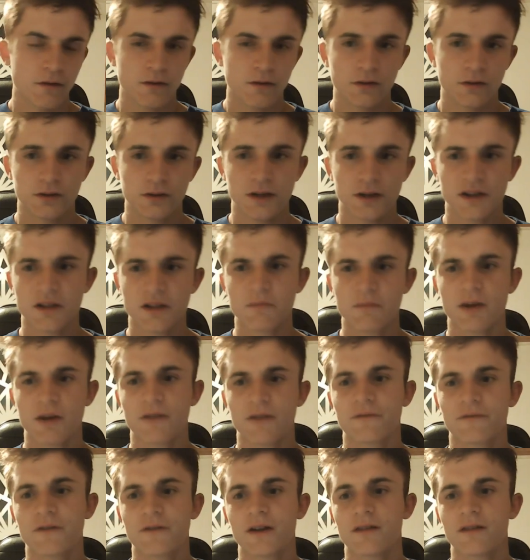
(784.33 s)
letting my
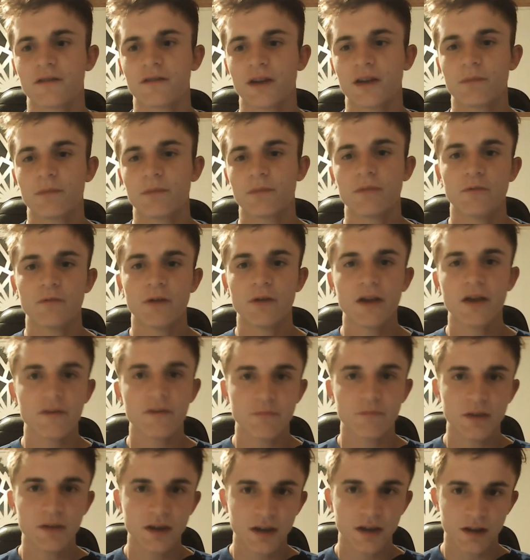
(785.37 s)
friends step in the way
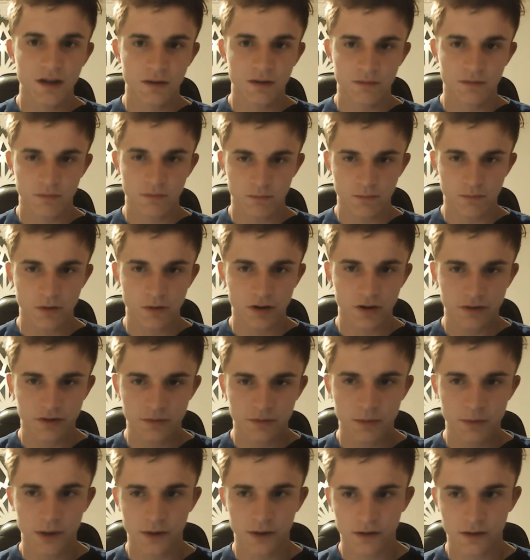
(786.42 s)
of me getting more
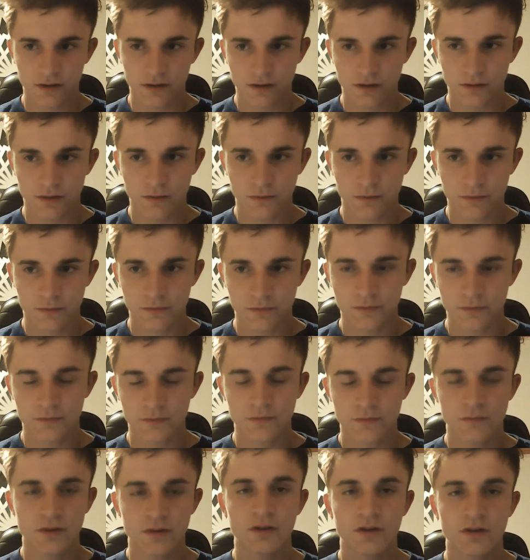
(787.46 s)
experience.
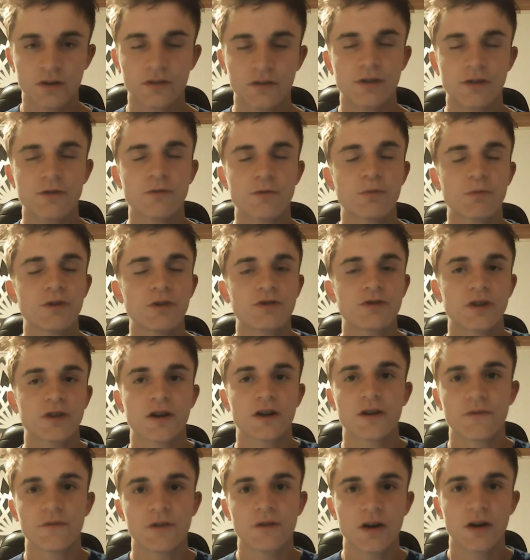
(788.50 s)
So I just wish I
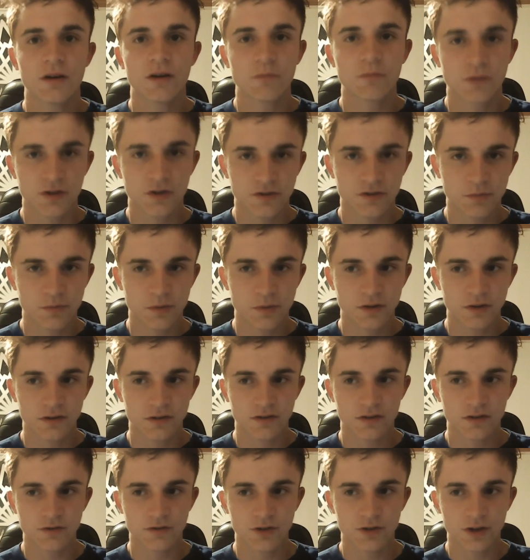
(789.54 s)
could have gotten more
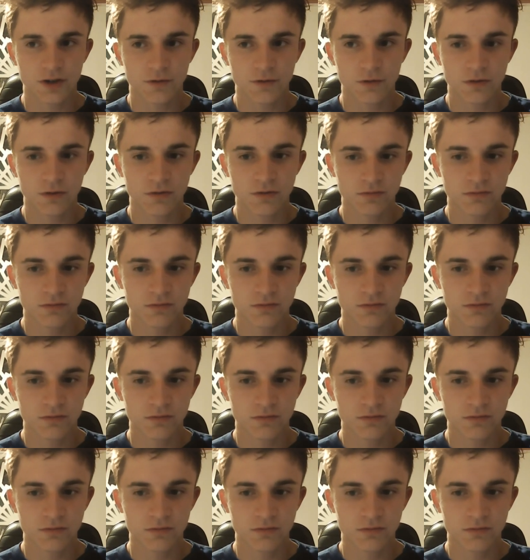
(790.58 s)
experience in general.